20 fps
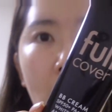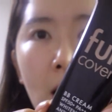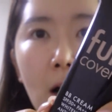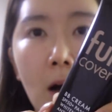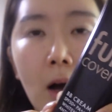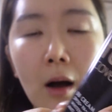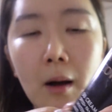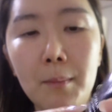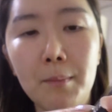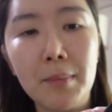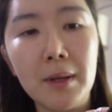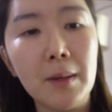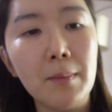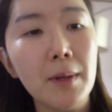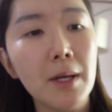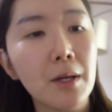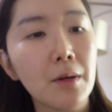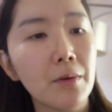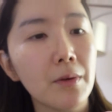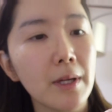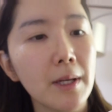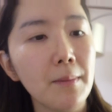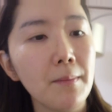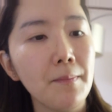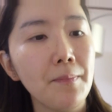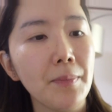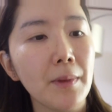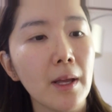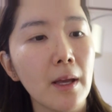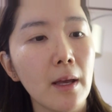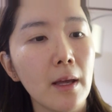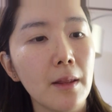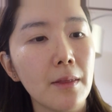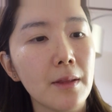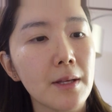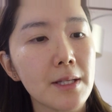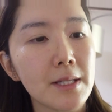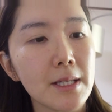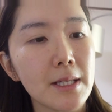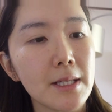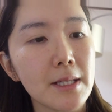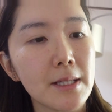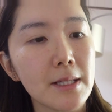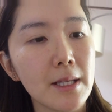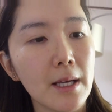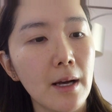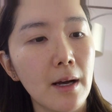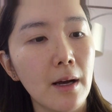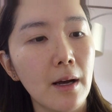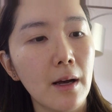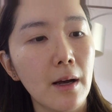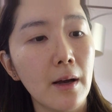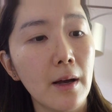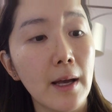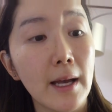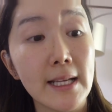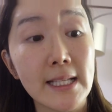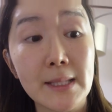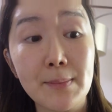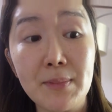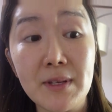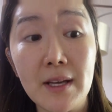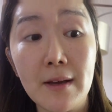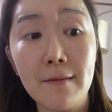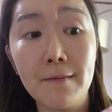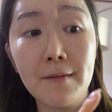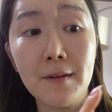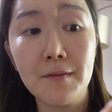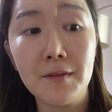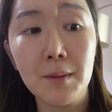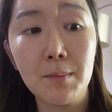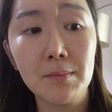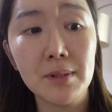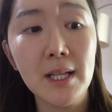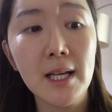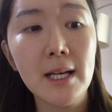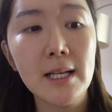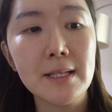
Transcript: BB cream. This is SPF 50+,